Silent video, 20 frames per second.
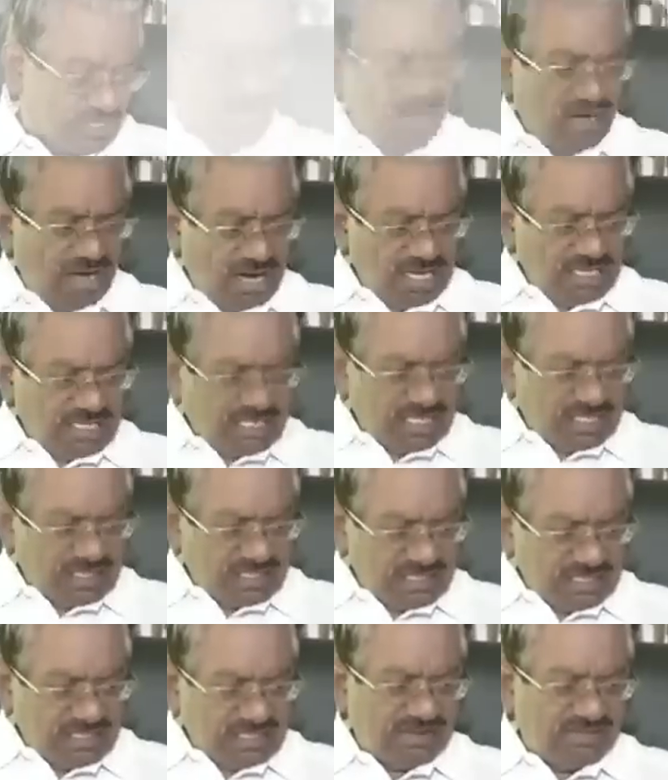All these
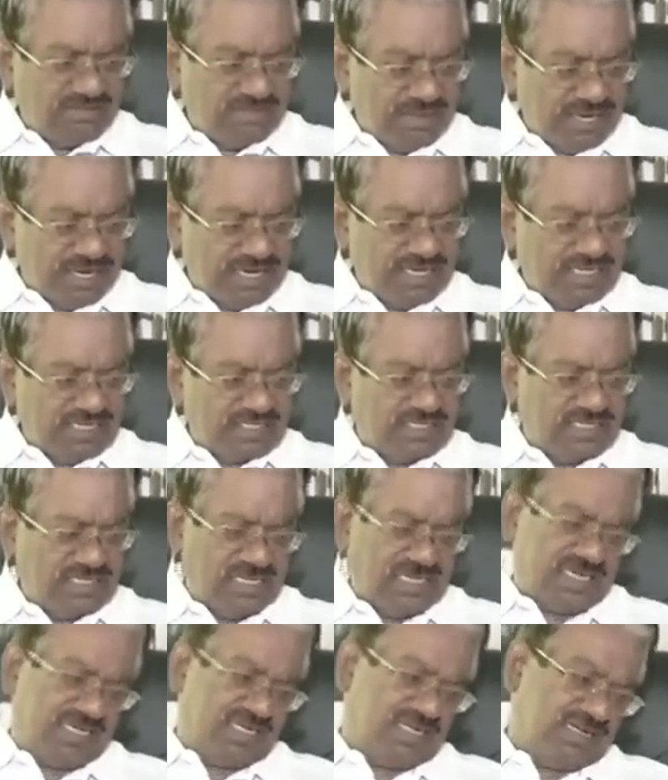things have made us
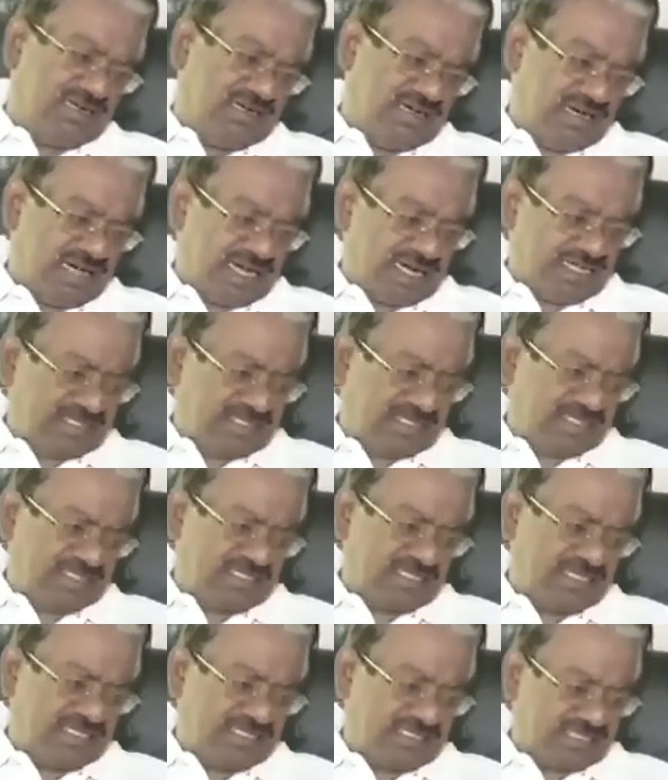that uh,
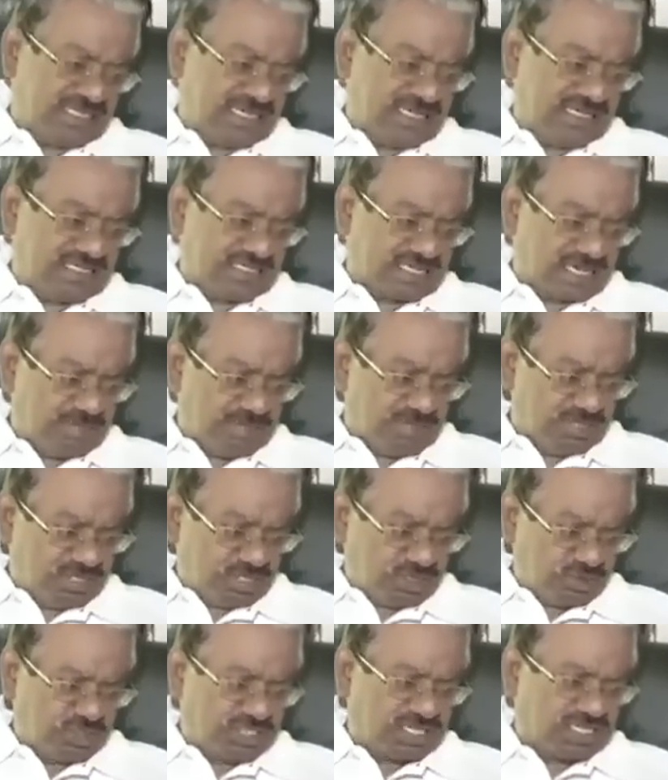RSS is the
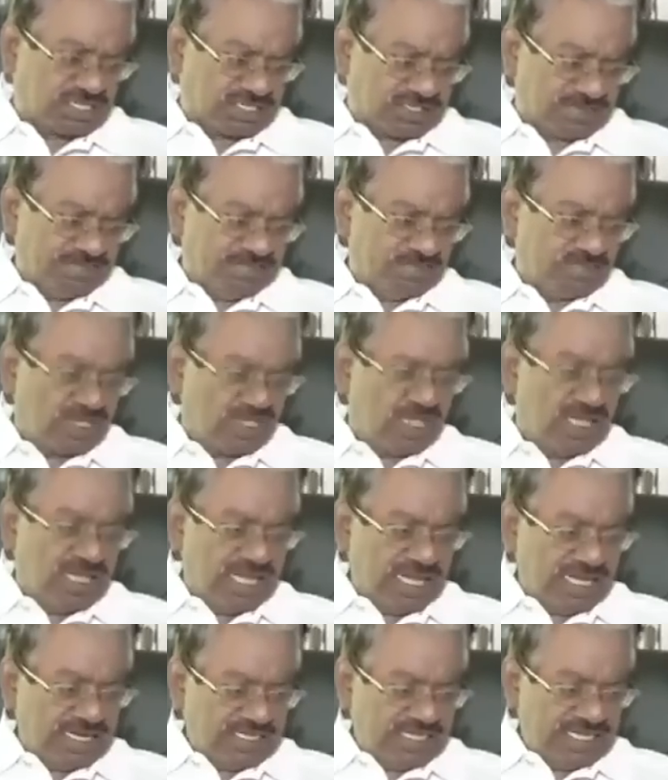troubleshooter,
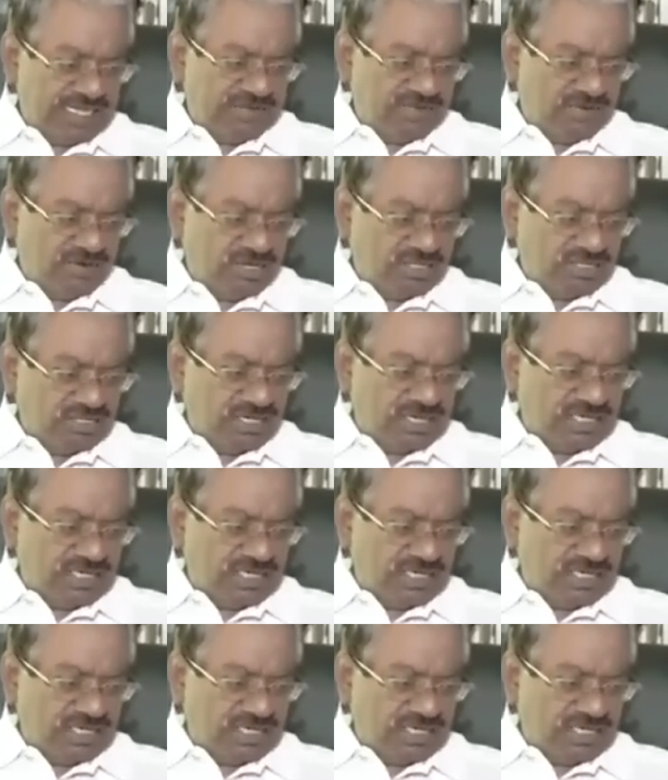and they want to